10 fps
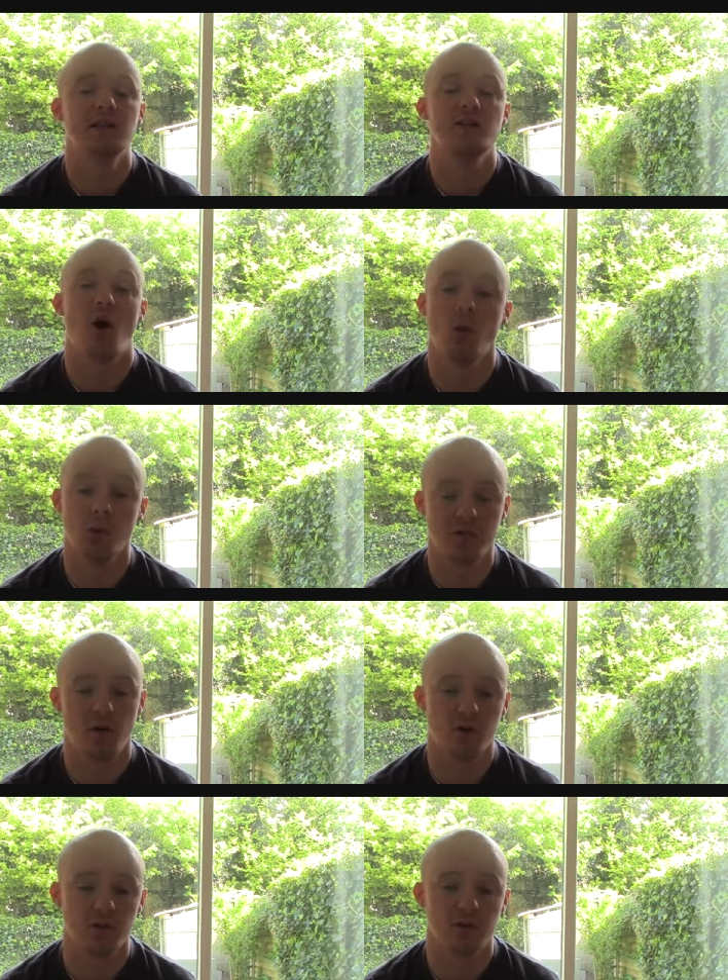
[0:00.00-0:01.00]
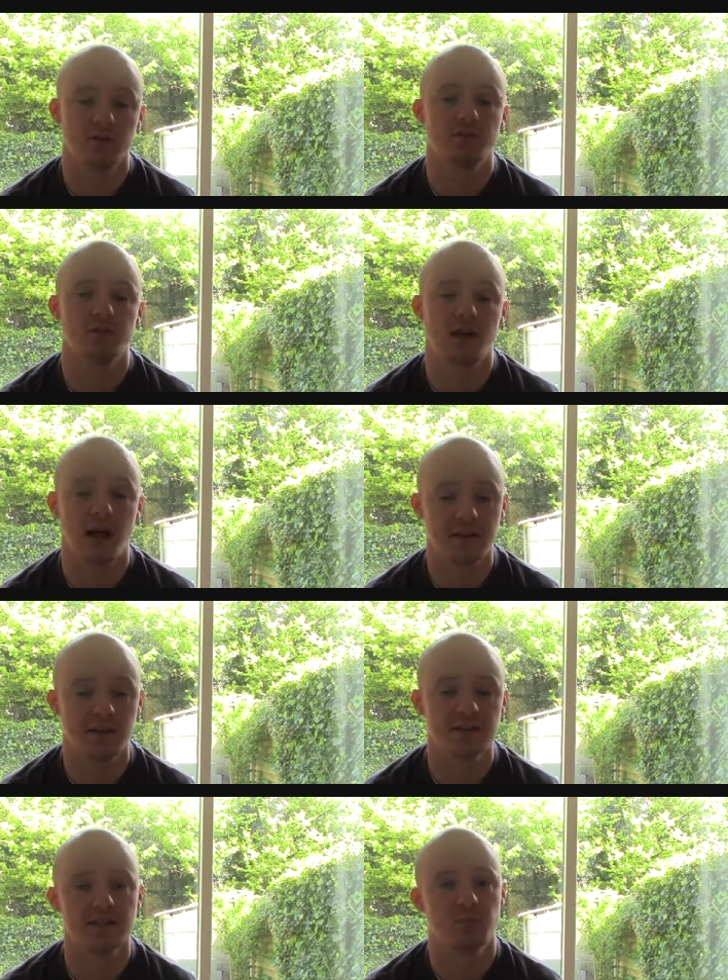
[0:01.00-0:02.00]
to only vote for
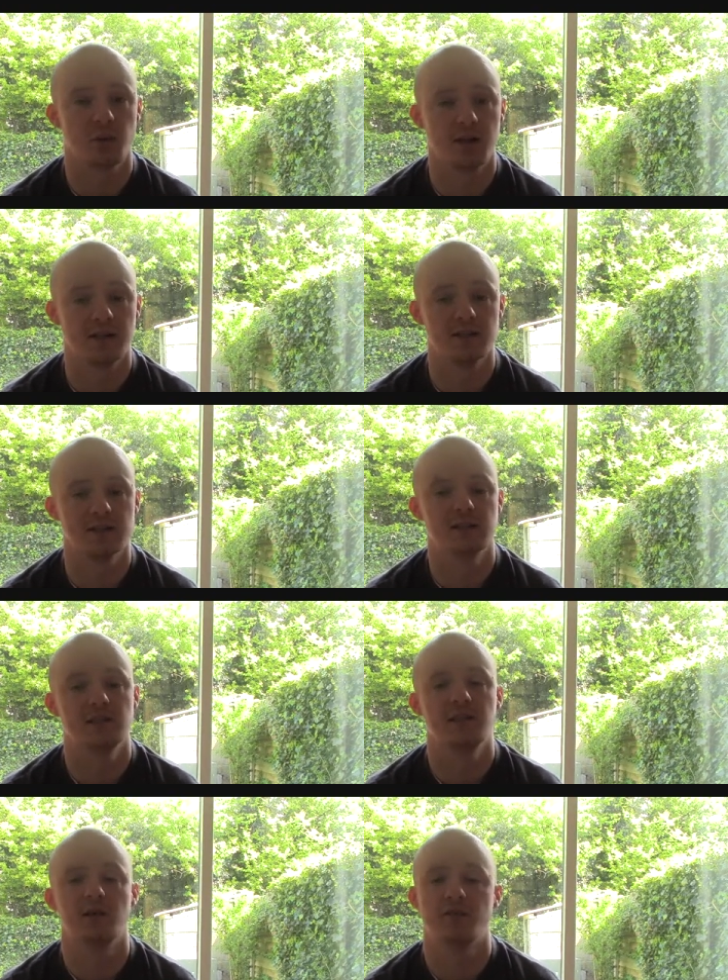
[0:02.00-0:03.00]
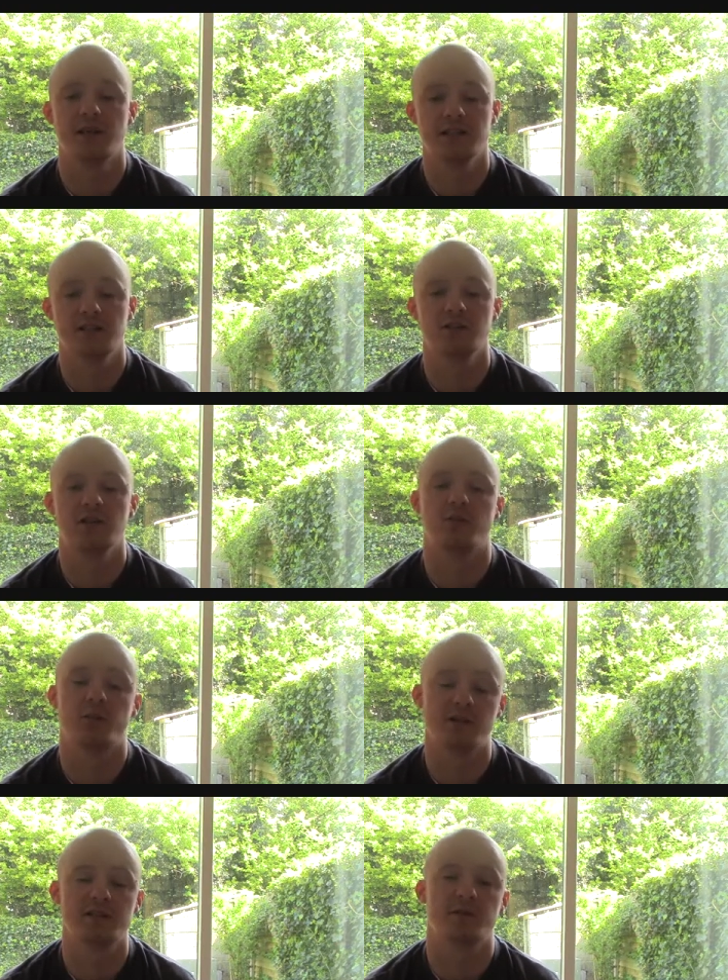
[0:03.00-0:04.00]
candidates and parties who have a history of a
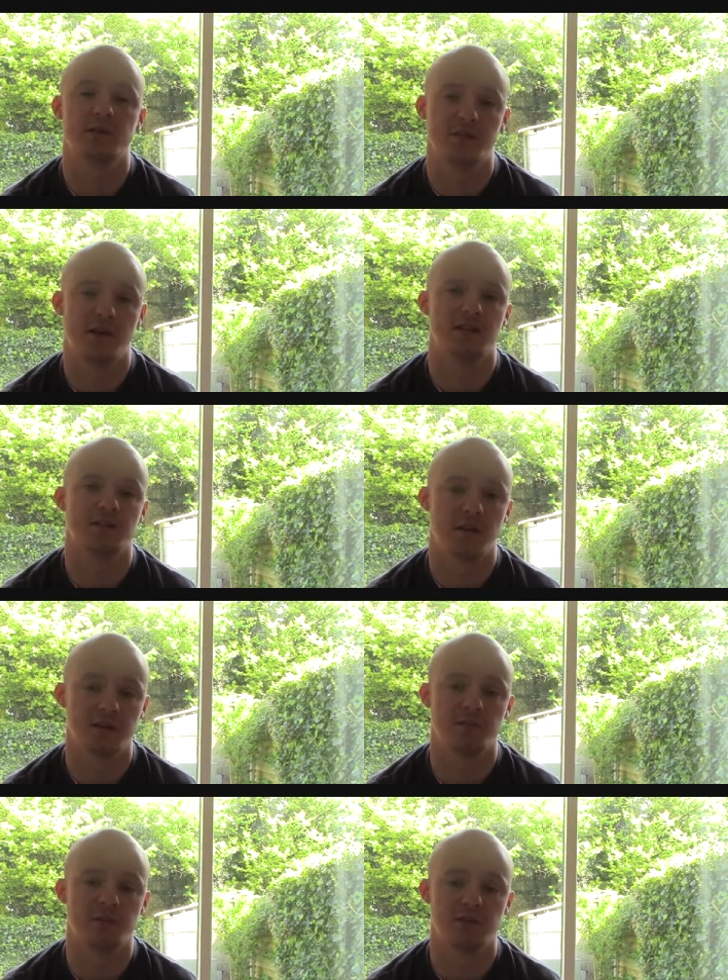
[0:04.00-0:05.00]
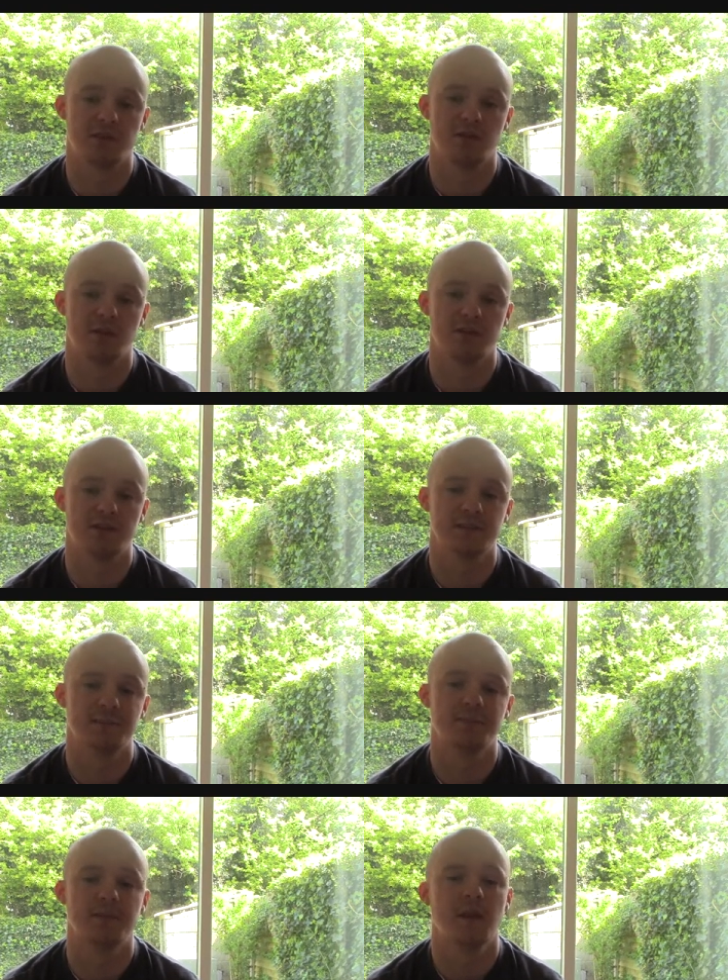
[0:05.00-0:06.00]
principled defence of LGBT rights.
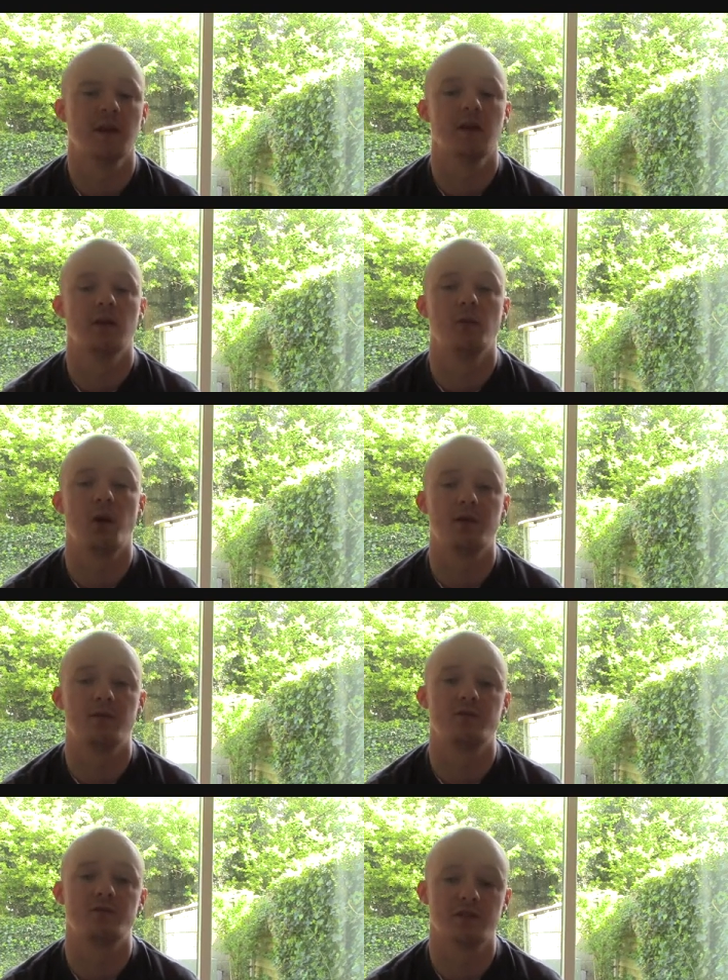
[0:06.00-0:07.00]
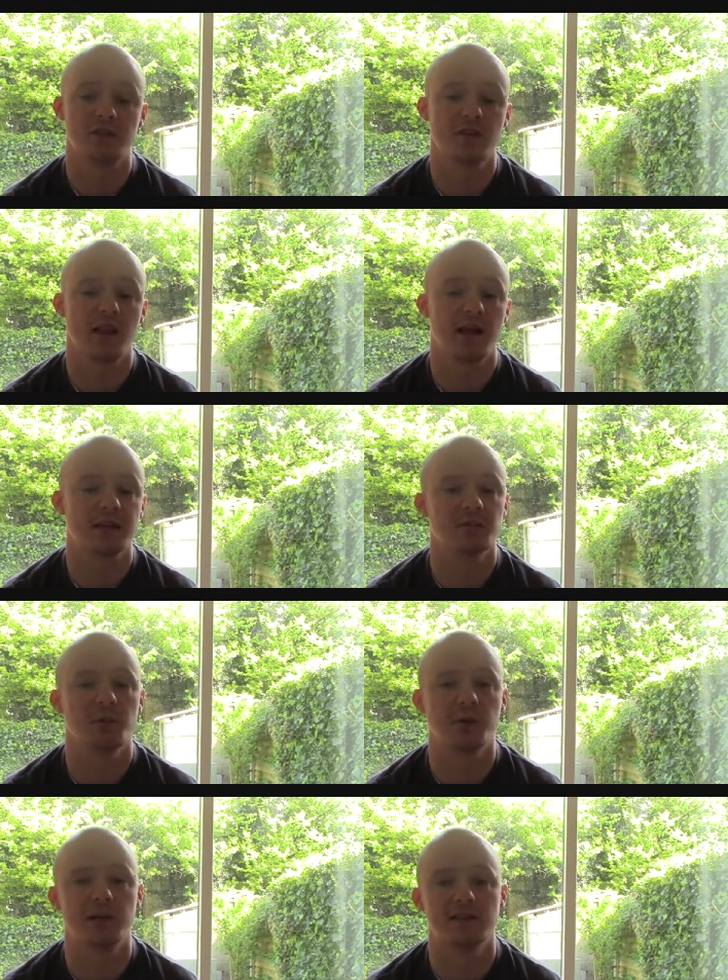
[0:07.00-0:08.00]
No matter the result of the election,
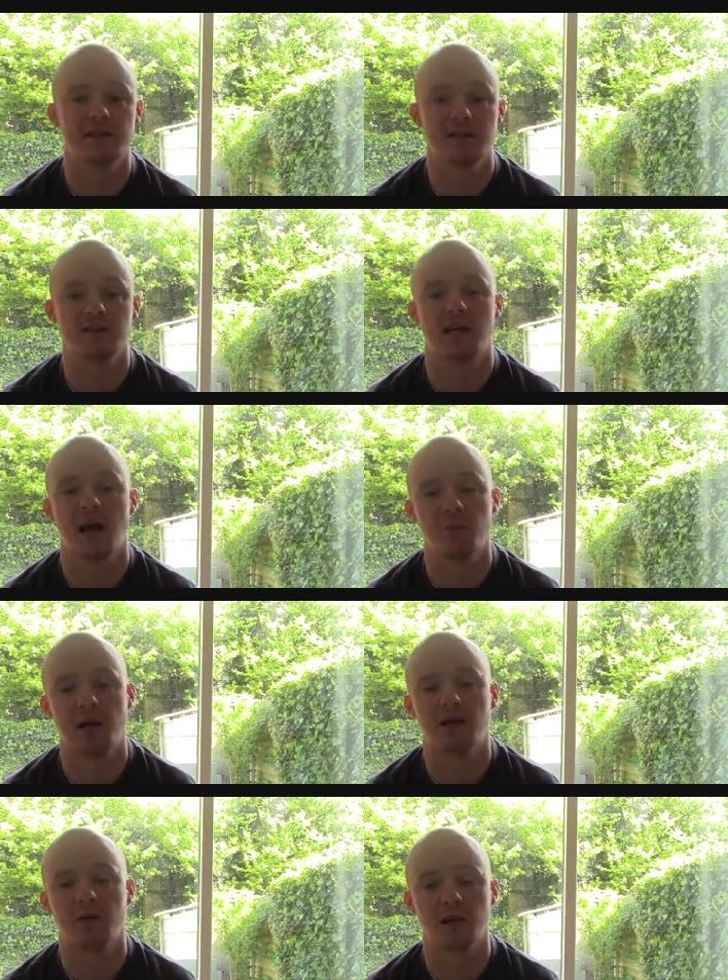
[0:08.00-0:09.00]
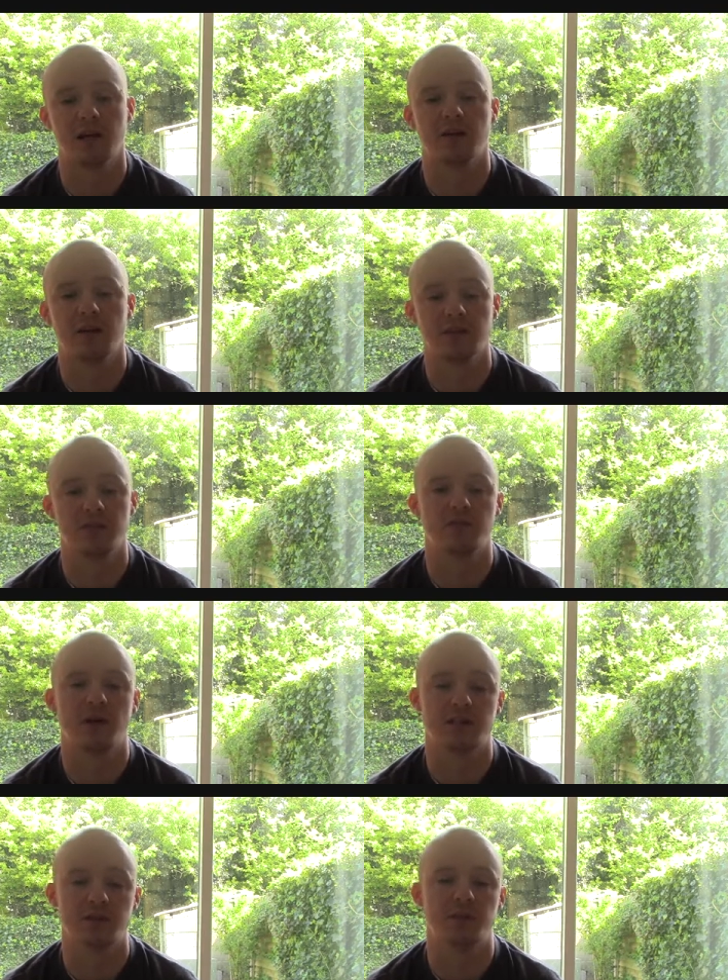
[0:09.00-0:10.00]
we will continue to campaign locally on the issue
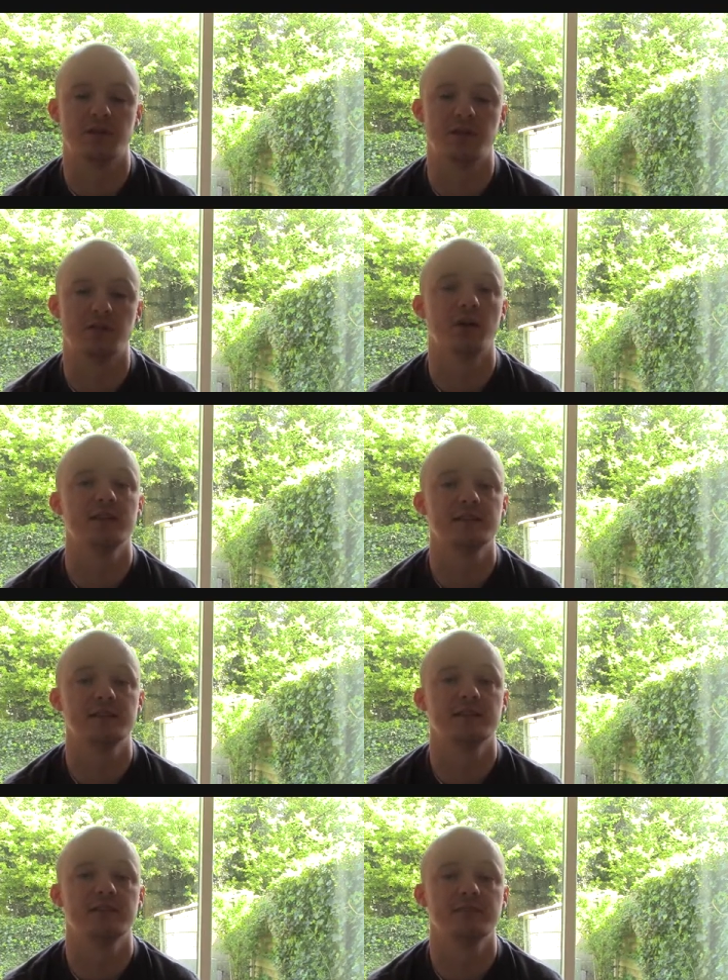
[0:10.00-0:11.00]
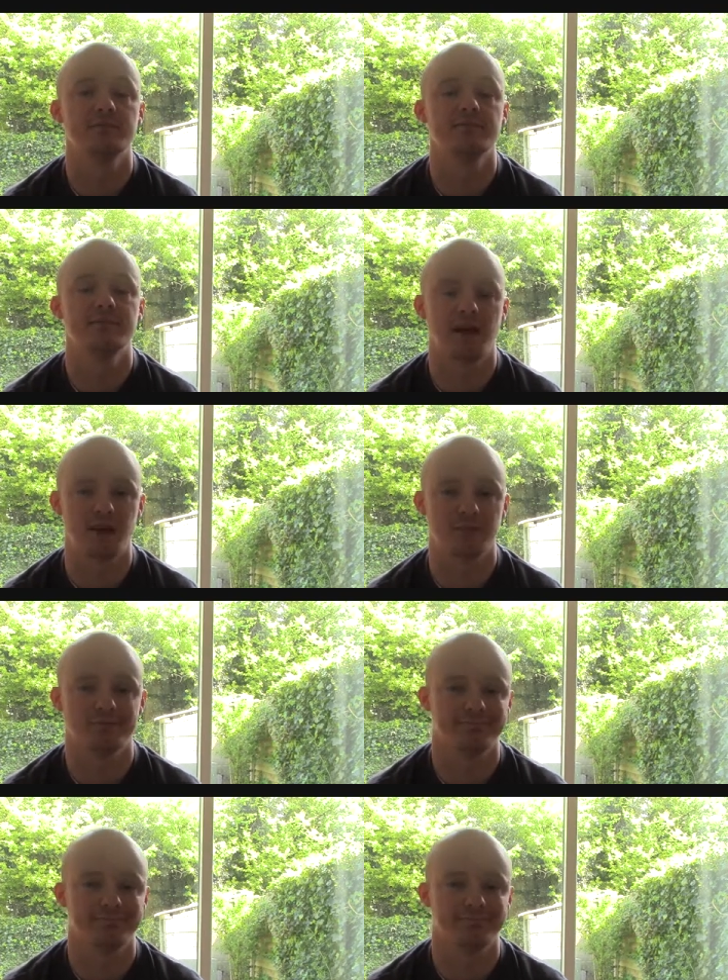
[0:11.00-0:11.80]
of LGBT rights. Thank you.